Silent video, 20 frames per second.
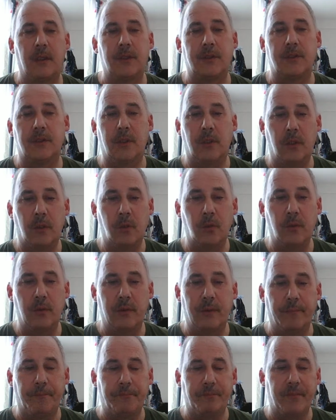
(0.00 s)
So
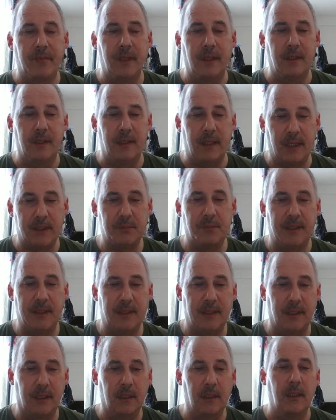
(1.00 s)
that's my
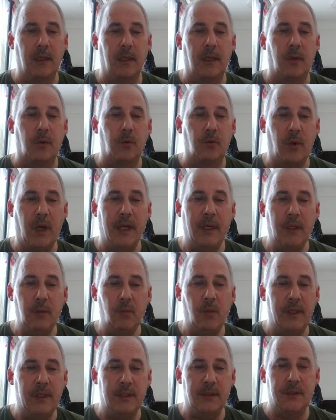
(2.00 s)
thing. Write
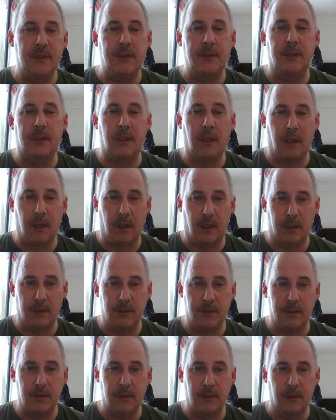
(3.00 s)
what is in your
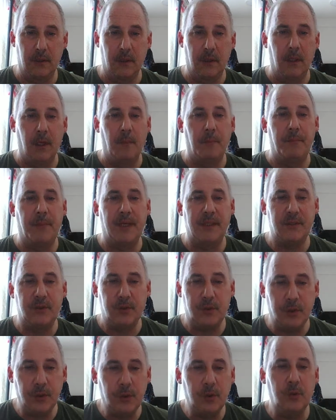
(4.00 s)
heart, but
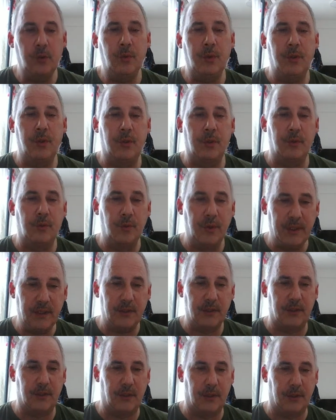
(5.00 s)
do your
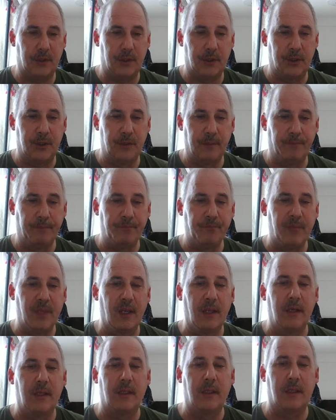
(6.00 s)
research.
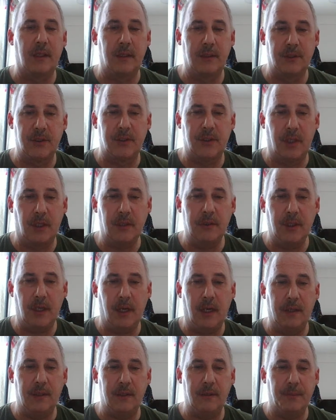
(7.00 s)
Consult
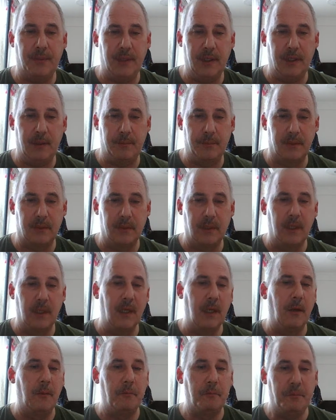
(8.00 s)
other people.
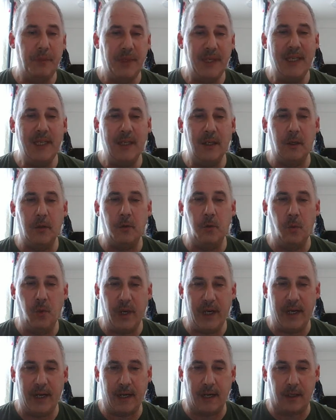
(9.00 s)
Be
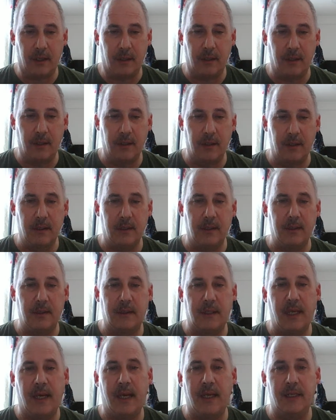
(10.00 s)
aware
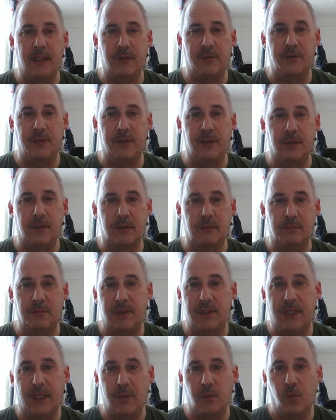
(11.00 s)
that if you're,
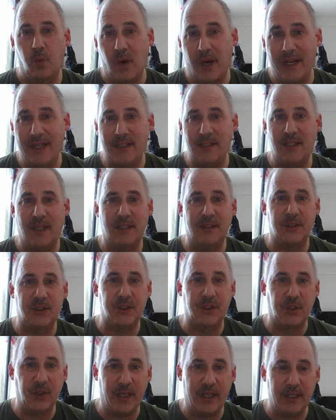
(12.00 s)
say, white and
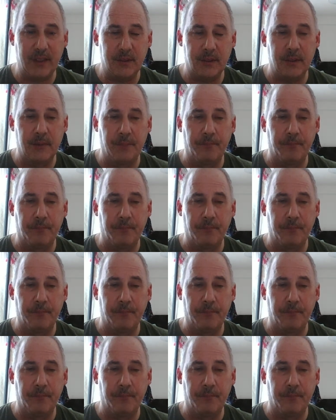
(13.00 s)
straight,